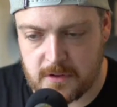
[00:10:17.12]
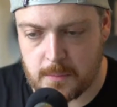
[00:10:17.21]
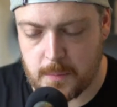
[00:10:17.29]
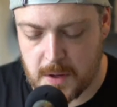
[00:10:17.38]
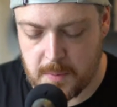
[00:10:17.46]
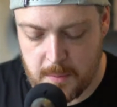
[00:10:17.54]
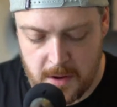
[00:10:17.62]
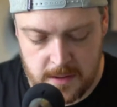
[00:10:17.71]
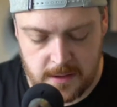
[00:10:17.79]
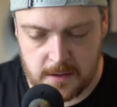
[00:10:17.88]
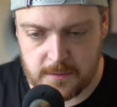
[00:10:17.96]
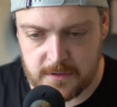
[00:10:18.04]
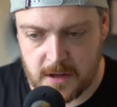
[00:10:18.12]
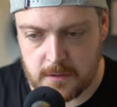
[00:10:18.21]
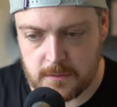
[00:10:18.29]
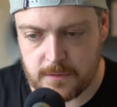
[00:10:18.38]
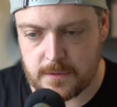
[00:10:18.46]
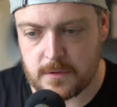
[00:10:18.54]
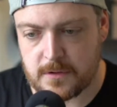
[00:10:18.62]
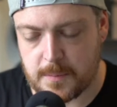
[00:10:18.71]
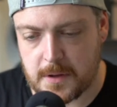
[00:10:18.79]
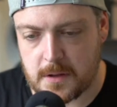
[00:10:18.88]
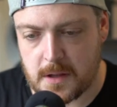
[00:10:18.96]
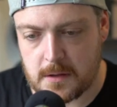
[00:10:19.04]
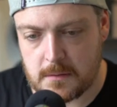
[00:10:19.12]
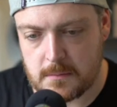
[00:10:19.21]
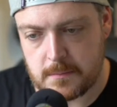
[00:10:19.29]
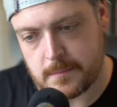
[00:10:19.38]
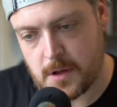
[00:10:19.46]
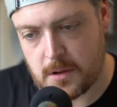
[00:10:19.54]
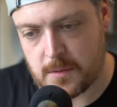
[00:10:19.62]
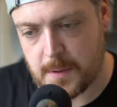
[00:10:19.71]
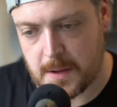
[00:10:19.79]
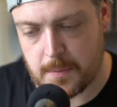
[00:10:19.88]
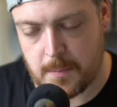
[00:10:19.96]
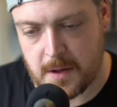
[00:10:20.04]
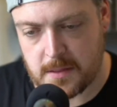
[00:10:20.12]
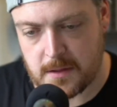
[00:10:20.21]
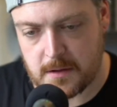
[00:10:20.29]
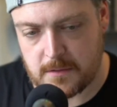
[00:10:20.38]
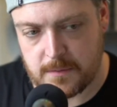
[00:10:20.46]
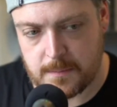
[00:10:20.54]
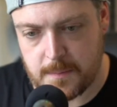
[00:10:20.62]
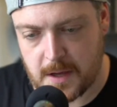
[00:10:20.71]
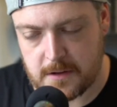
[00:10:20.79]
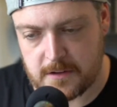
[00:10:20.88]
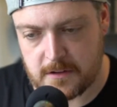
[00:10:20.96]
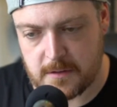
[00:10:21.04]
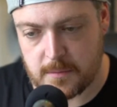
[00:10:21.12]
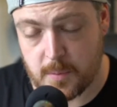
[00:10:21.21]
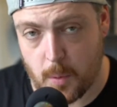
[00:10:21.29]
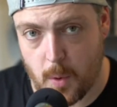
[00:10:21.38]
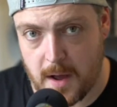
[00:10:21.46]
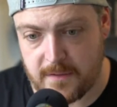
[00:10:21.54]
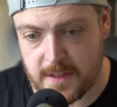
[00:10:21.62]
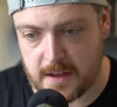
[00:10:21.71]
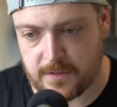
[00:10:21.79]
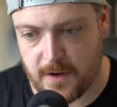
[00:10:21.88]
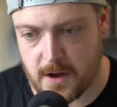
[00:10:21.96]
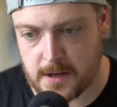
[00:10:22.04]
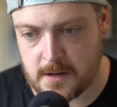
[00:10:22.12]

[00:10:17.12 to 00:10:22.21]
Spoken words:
people might think of Salesforce, but then other people might think of Pega Systems. But whatever, that's fine.